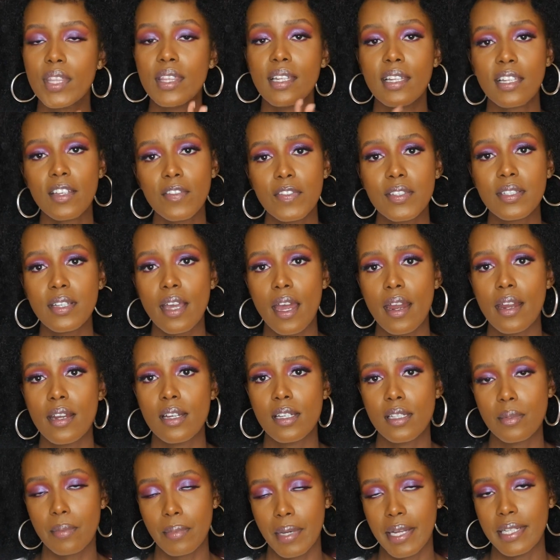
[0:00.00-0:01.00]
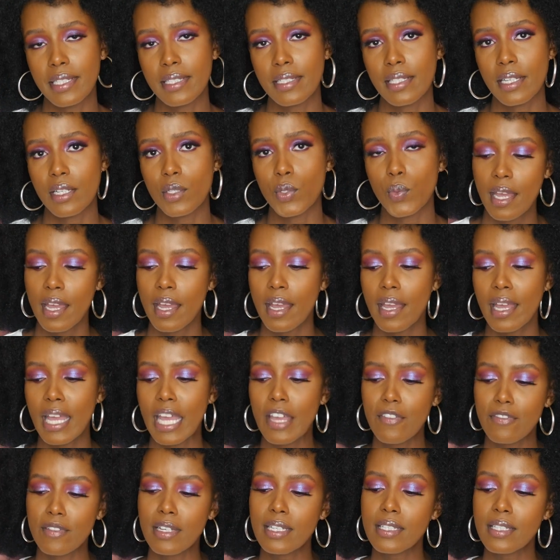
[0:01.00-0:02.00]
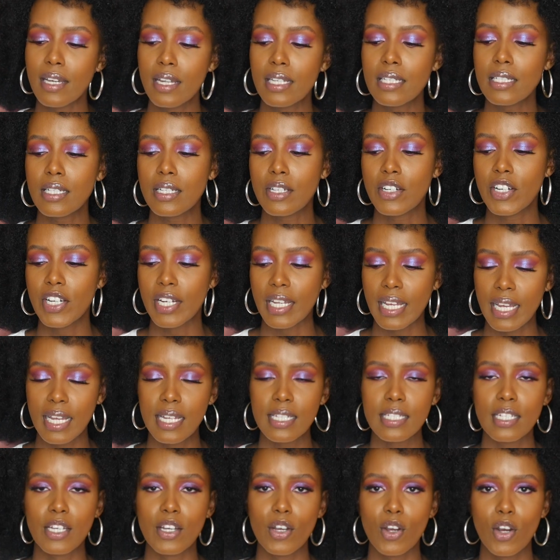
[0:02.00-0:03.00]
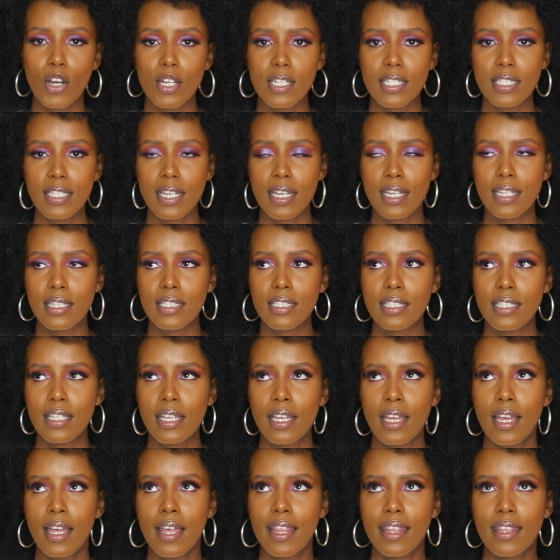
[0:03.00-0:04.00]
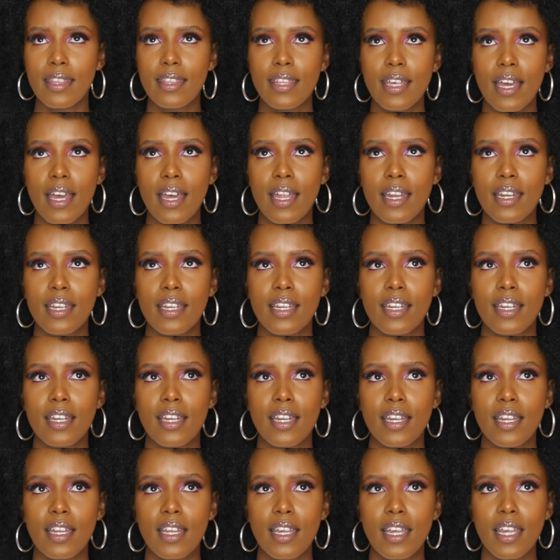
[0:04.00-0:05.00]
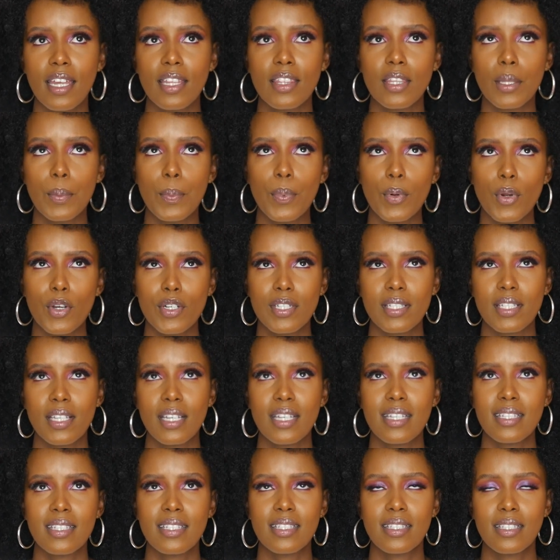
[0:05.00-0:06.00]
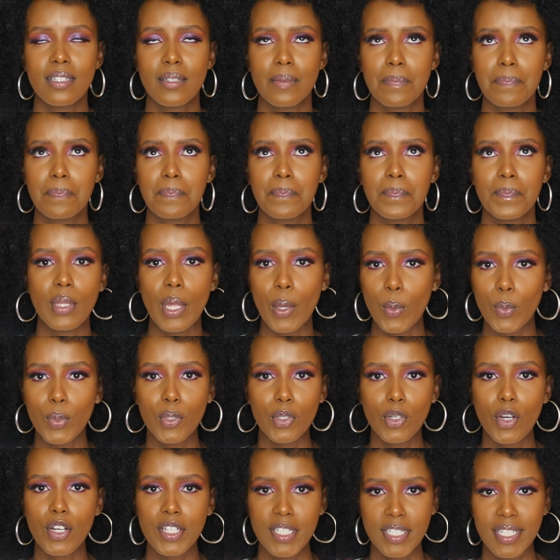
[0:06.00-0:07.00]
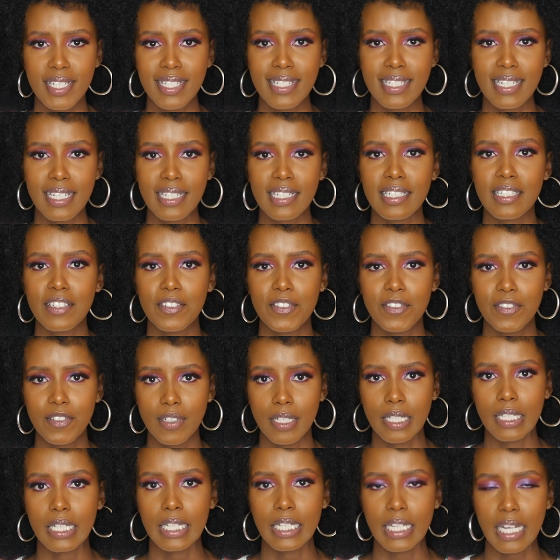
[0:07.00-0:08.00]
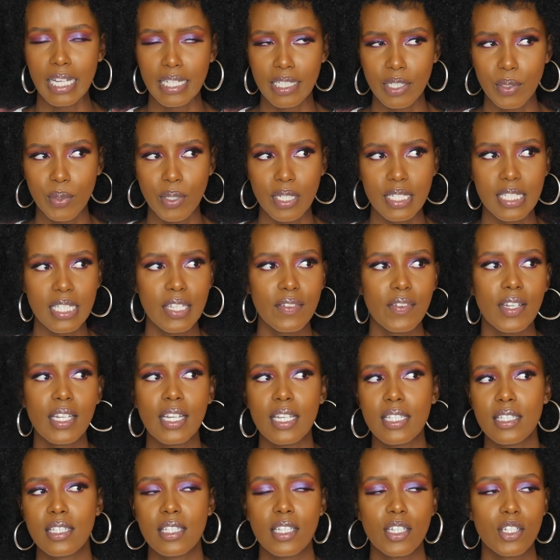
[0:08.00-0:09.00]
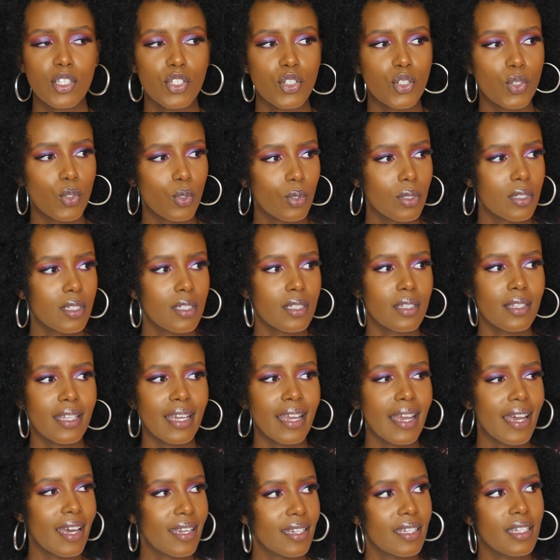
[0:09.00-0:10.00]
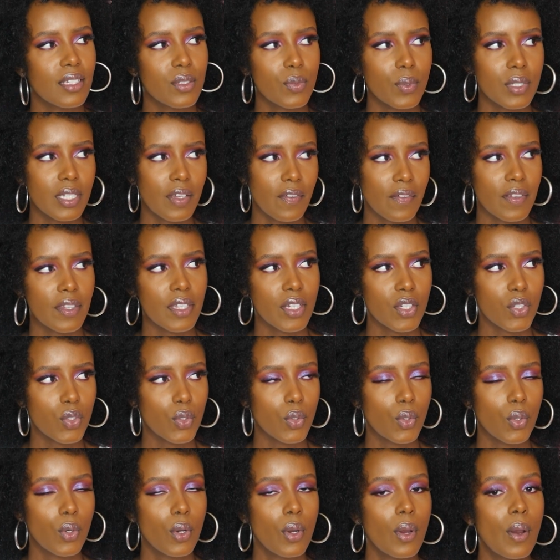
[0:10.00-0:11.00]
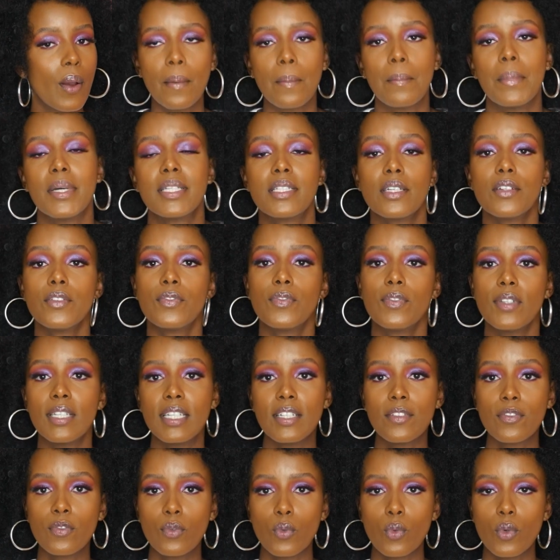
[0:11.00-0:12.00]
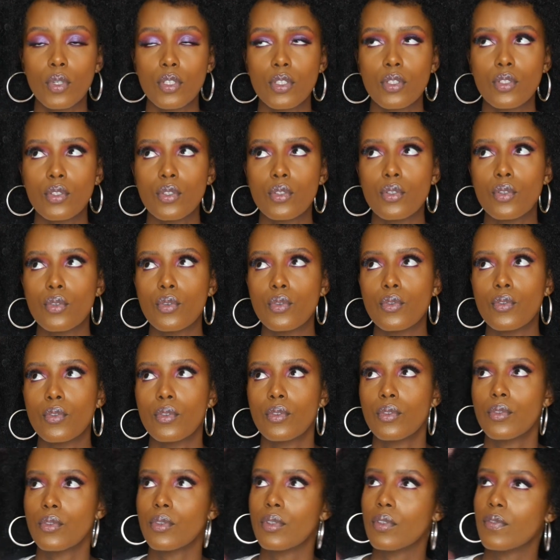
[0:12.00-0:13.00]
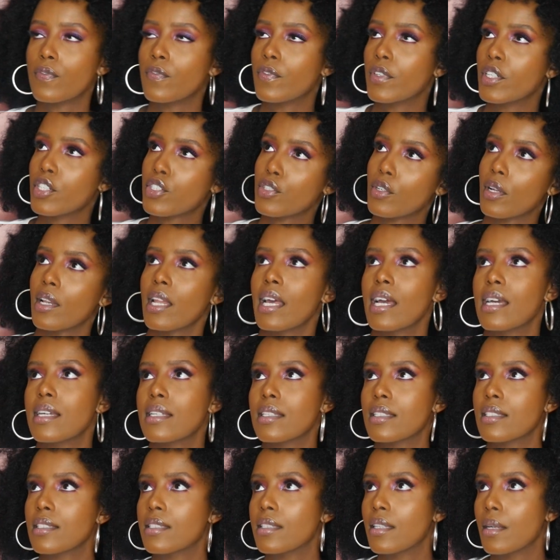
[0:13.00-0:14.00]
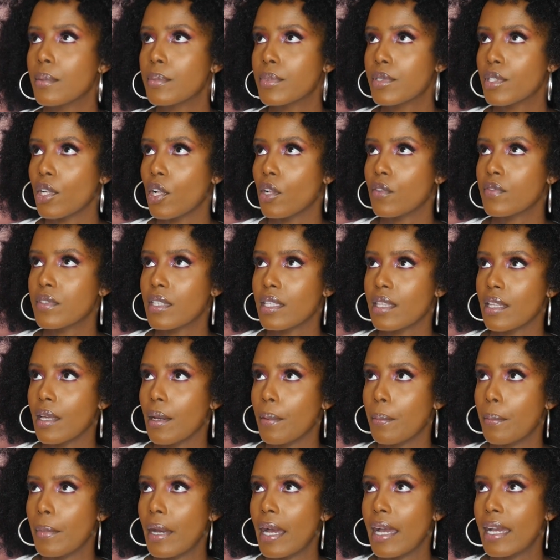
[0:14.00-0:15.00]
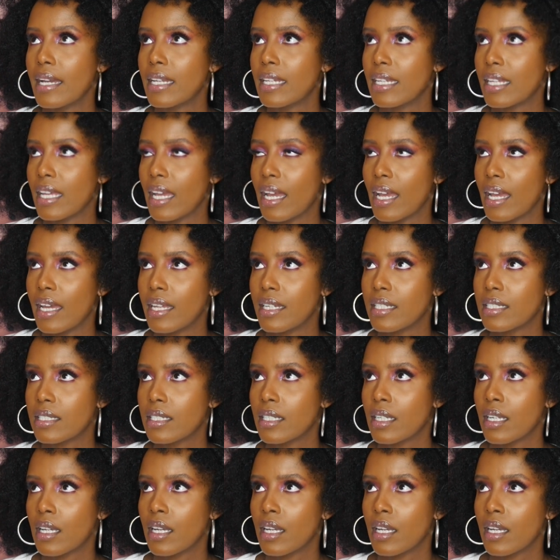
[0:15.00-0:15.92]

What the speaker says: Leaf's current mindset, if they start creating content, then in the process they will consistently feel inadequate, even as they shoot, they edit, whatever they do. But if Leaf was to visualize themselves in their mind and